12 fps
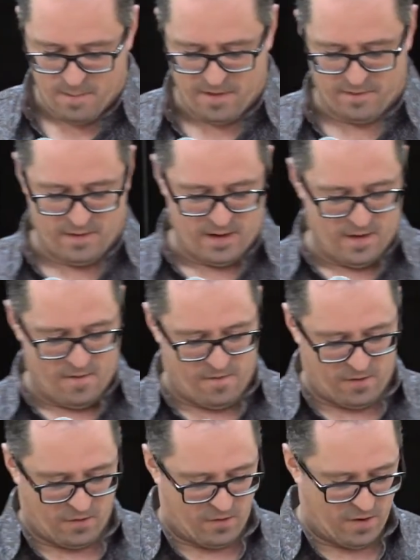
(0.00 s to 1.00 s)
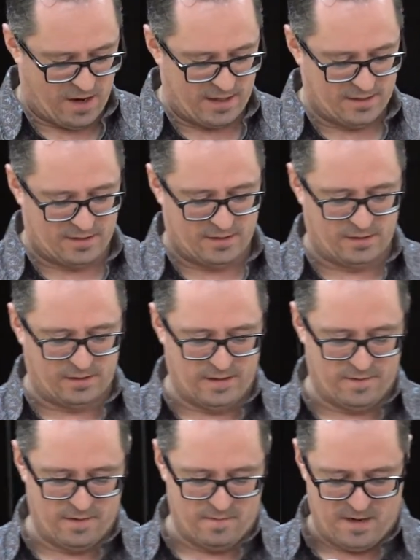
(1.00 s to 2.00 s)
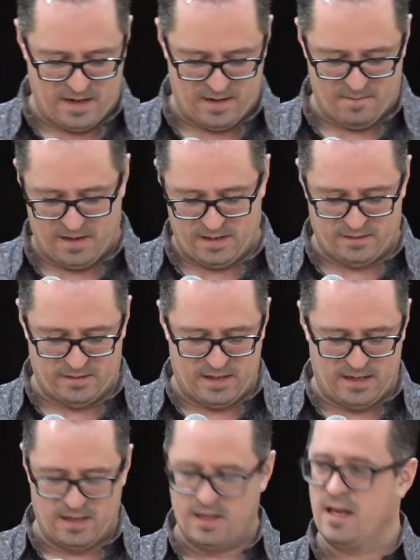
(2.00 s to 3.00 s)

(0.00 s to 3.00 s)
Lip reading: But for Christ to live in me means that